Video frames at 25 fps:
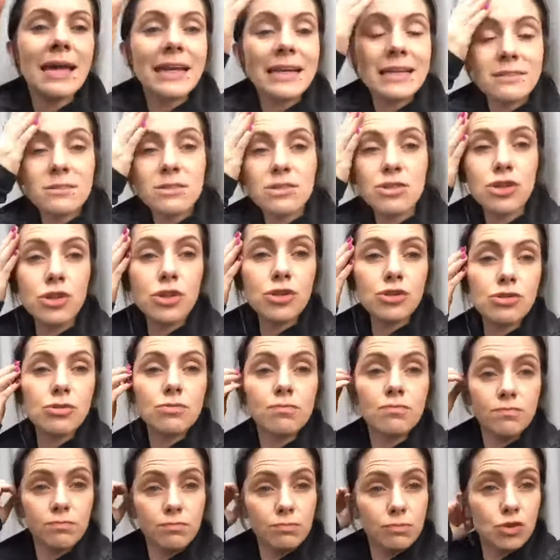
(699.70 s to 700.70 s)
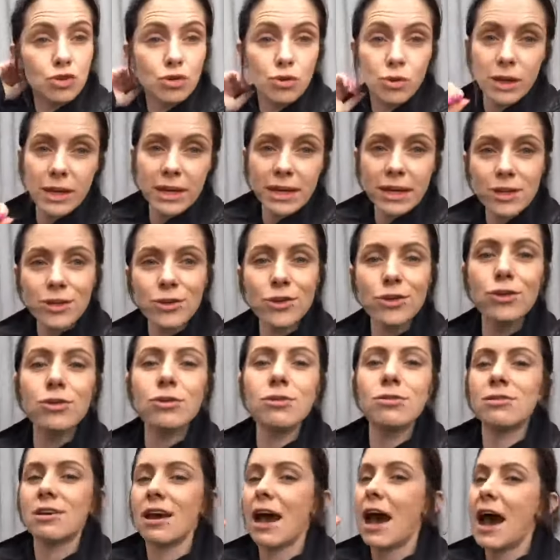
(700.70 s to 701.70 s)
is to trigger
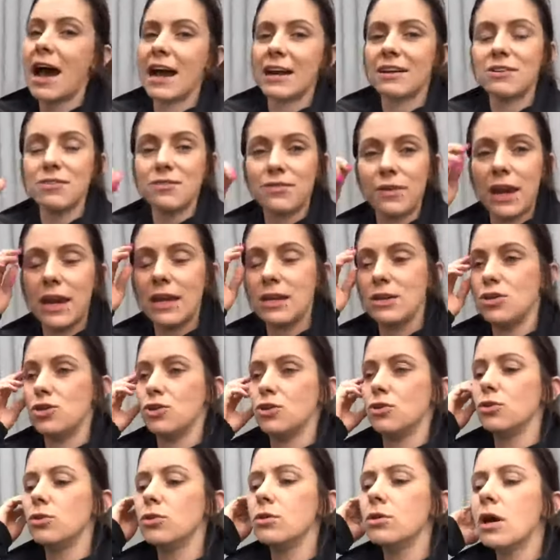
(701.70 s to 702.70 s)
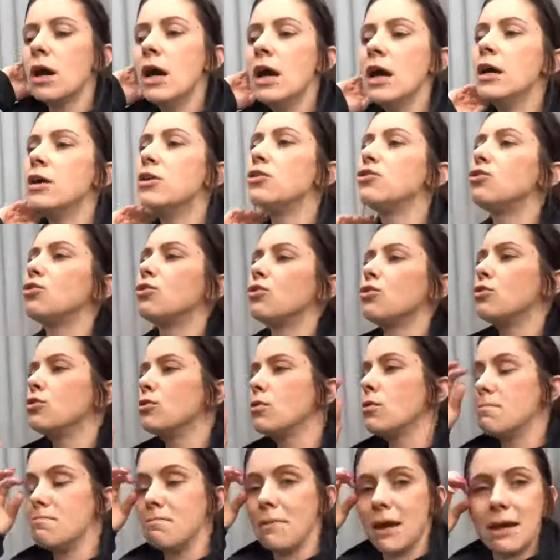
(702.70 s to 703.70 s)
you, to activate you,
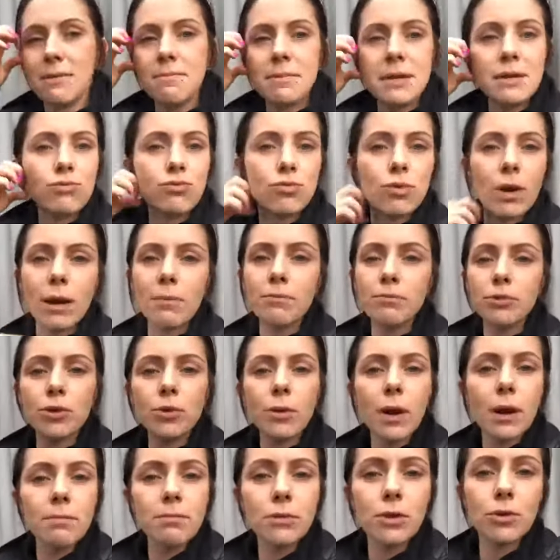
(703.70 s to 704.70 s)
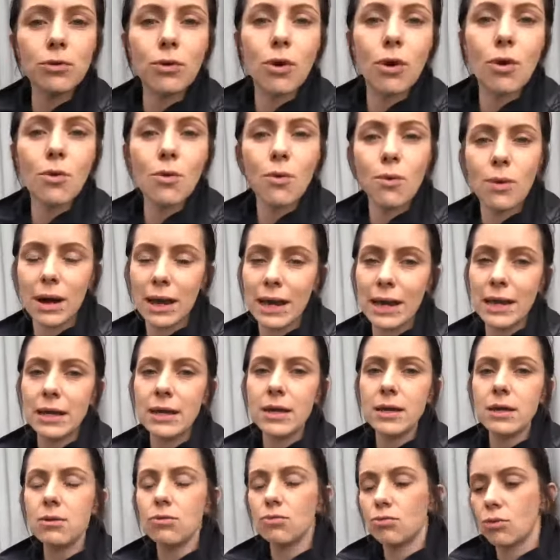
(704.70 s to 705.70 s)
to maybe rub you up the wrong
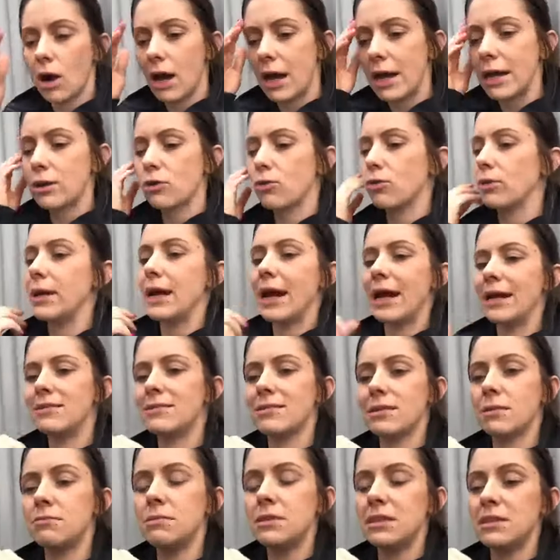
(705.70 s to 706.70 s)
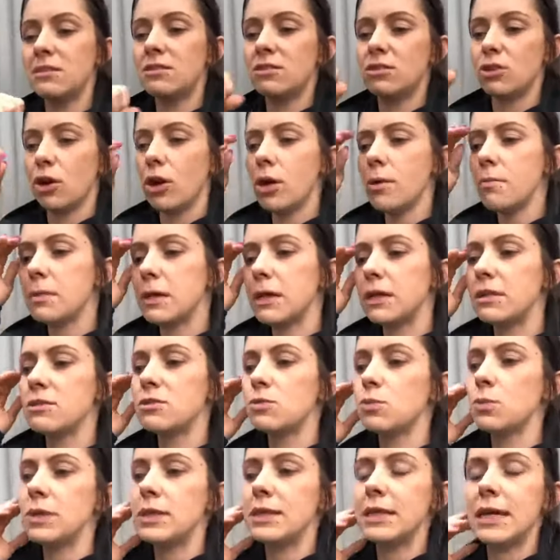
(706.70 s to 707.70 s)
way, right? Create some
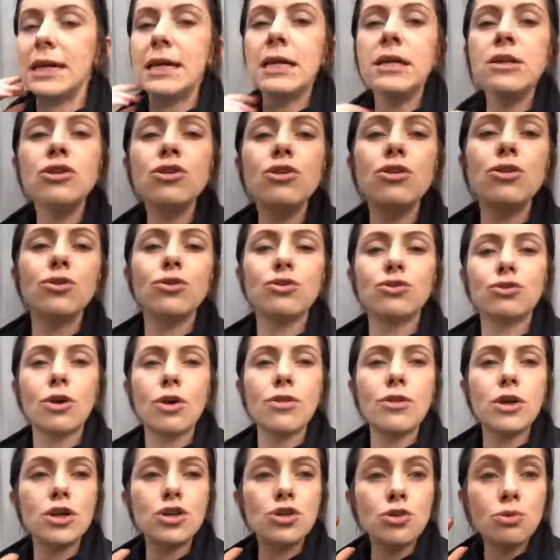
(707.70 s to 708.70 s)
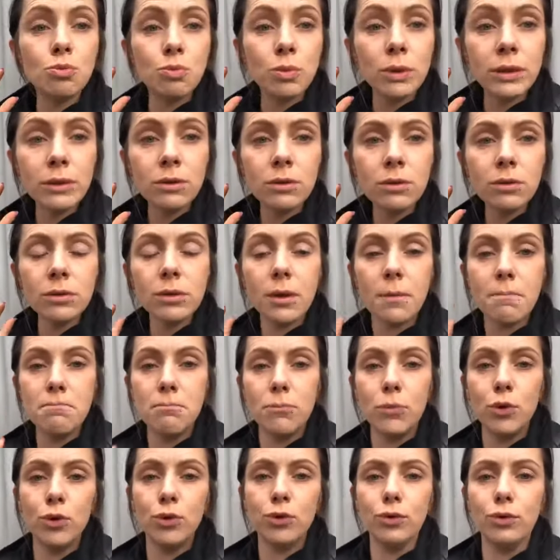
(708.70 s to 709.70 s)
disturbance within you so that you will
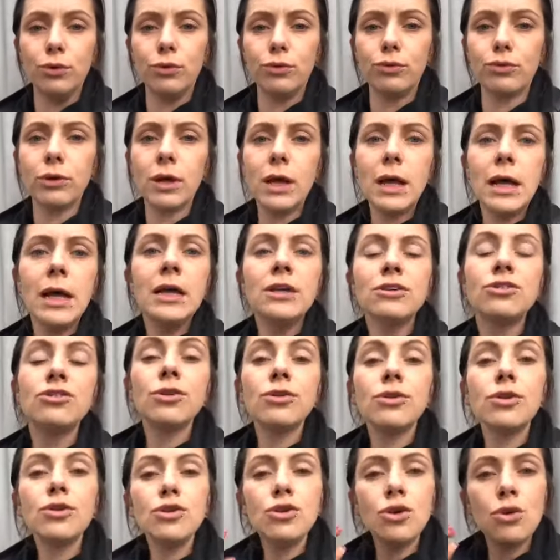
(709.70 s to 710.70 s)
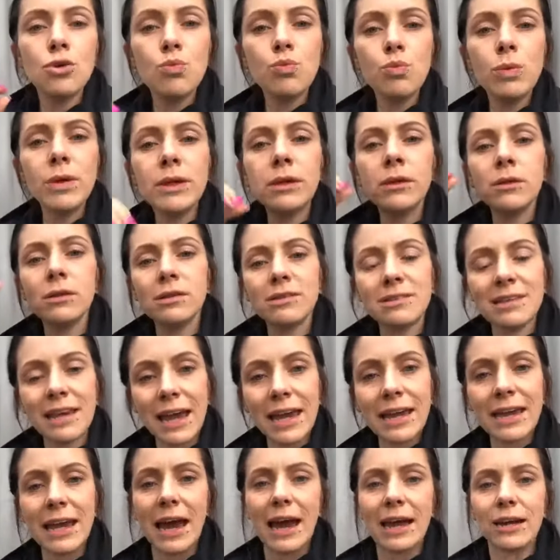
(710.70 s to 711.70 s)
move, so that you will
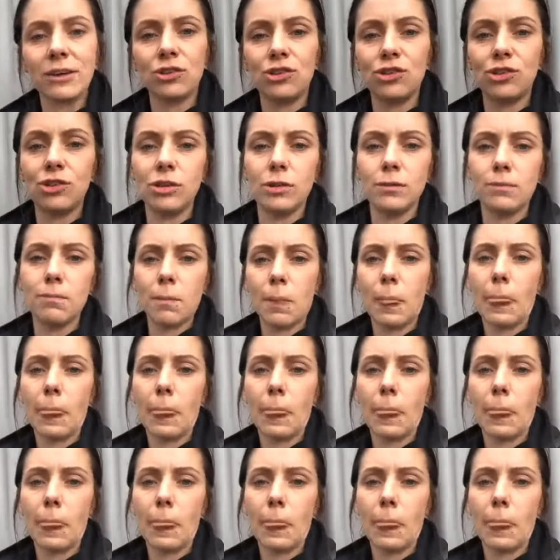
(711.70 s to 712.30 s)
take action,